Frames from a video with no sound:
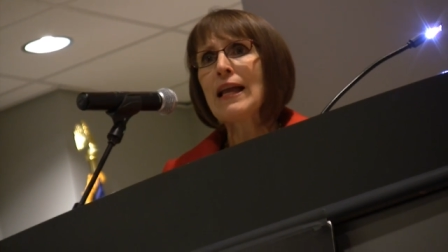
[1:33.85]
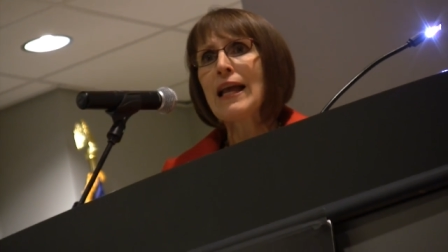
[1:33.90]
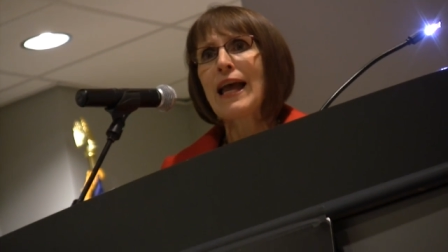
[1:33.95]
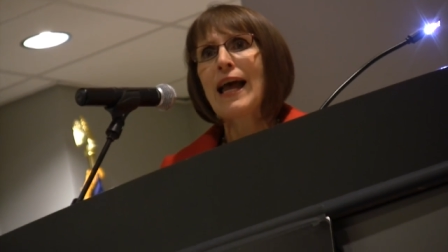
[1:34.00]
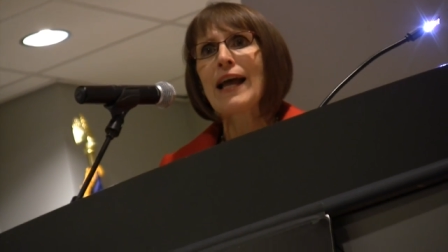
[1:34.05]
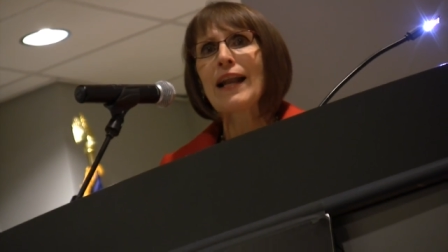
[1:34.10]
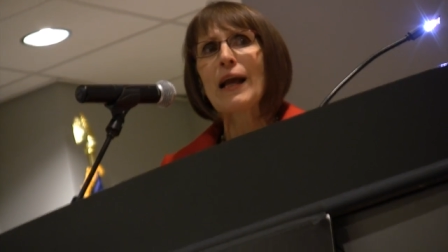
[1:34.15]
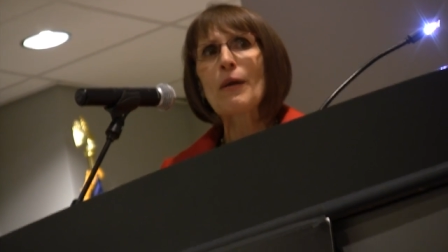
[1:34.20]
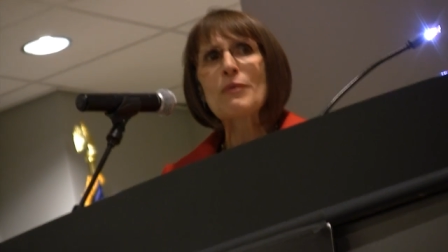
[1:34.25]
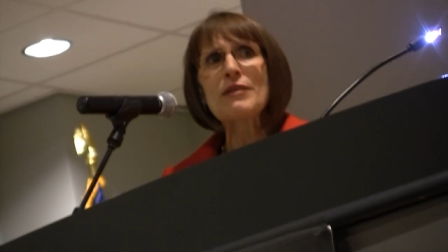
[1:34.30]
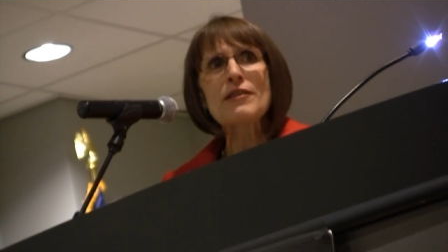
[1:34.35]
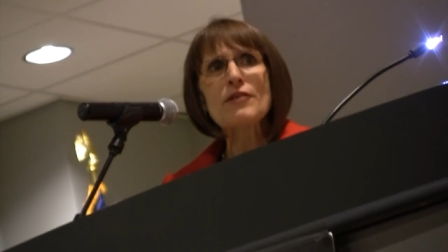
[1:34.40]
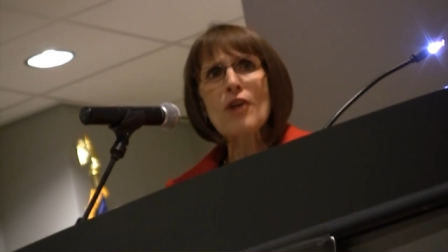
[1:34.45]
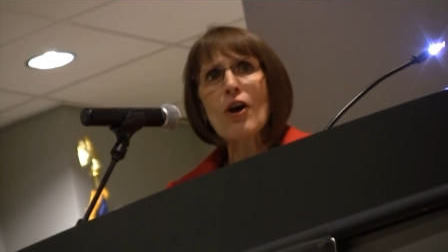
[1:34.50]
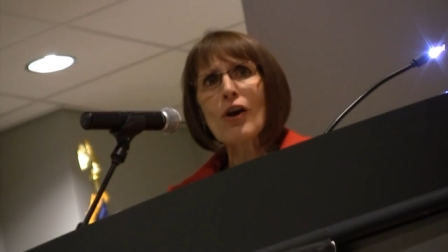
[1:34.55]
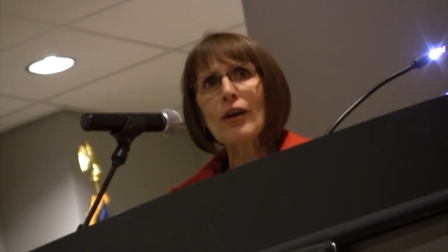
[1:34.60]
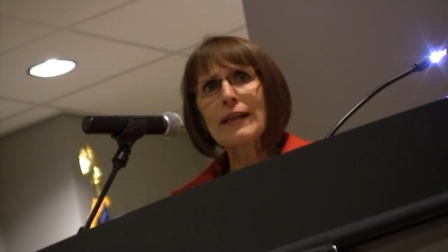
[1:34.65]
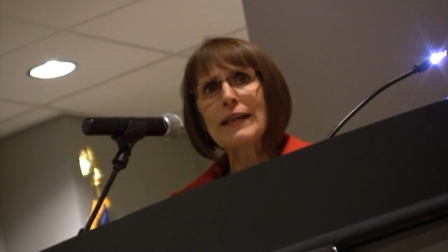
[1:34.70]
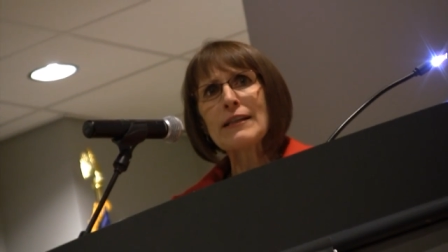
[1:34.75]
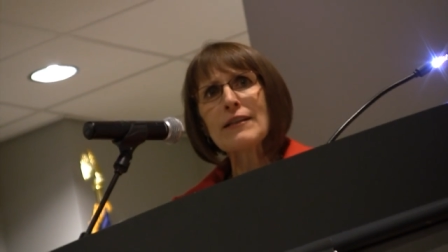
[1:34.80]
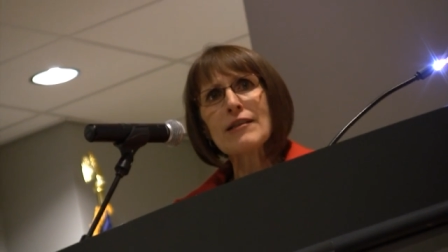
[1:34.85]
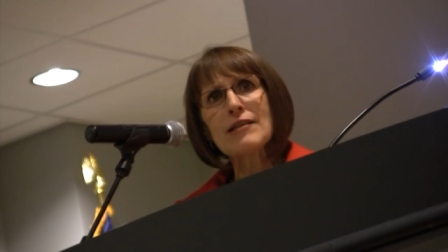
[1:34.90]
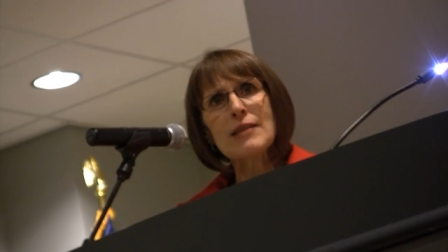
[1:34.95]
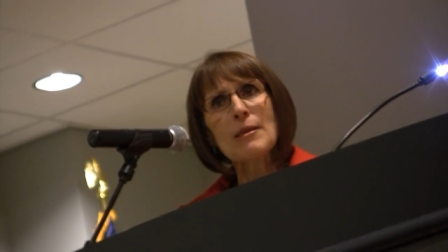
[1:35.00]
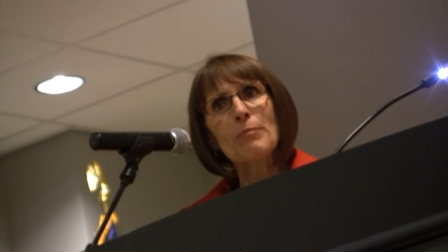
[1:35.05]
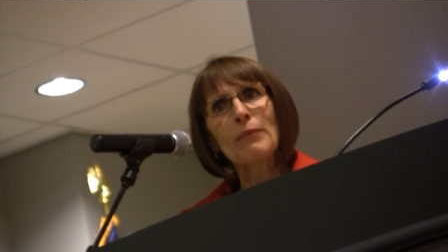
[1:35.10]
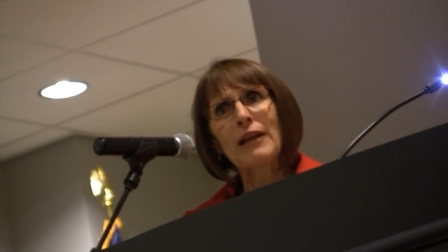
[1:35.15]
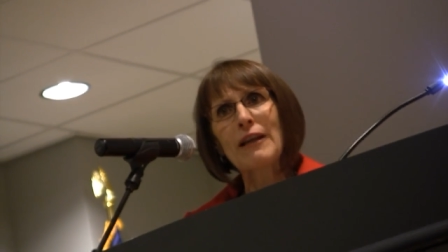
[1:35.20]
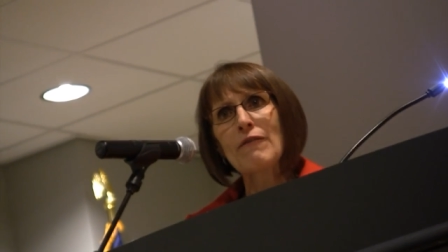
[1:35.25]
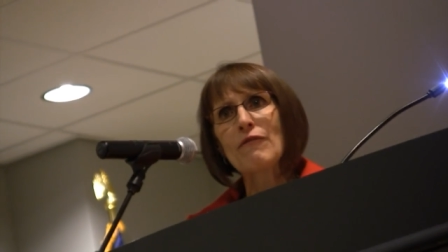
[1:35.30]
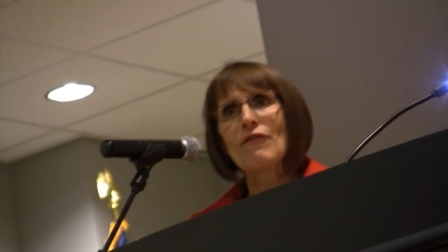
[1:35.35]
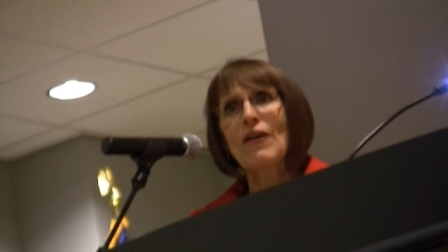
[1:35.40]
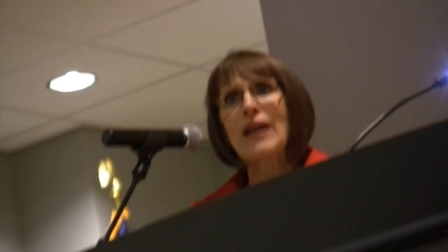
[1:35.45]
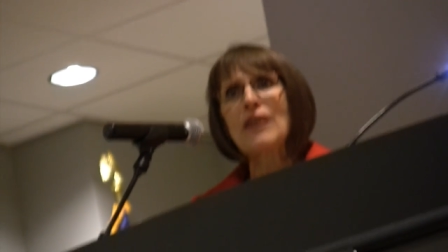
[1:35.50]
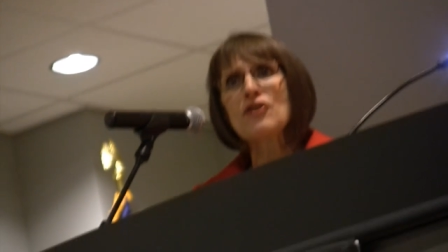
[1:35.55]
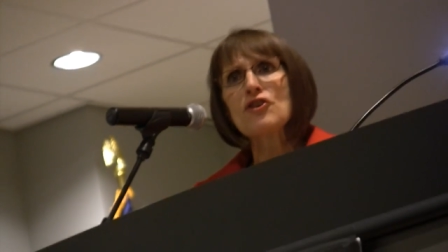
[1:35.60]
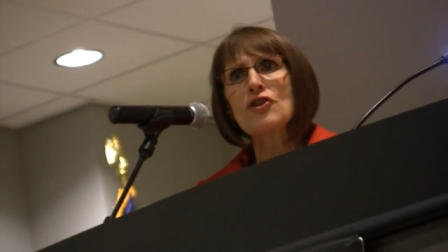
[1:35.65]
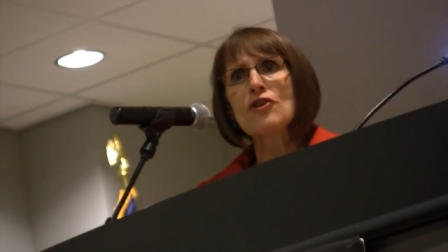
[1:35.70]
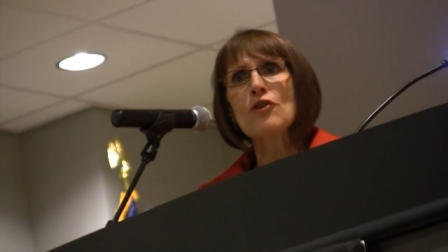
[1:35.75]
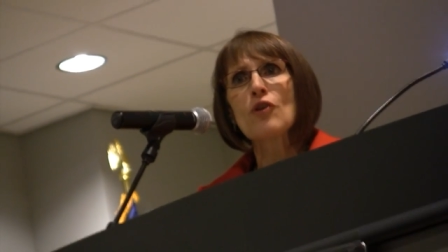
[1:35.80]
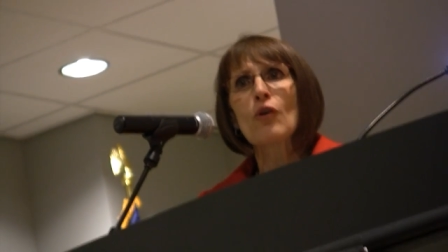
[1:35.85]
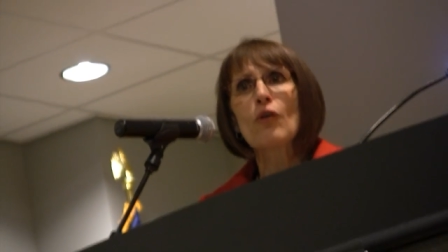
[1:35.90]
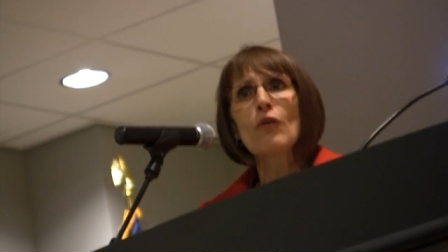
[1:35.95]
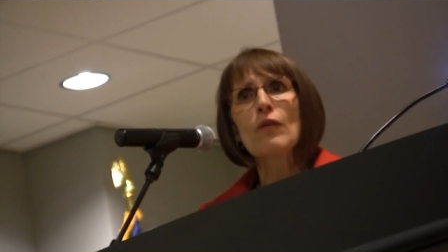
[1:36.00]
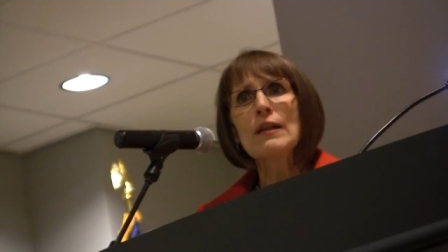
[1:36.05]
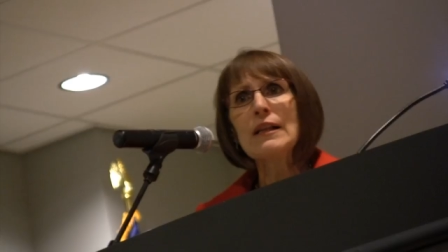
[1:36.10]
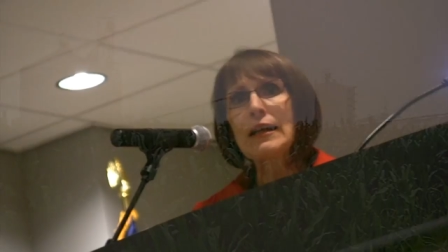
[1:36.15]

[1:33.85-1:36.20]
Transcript: and I was talking to some conventional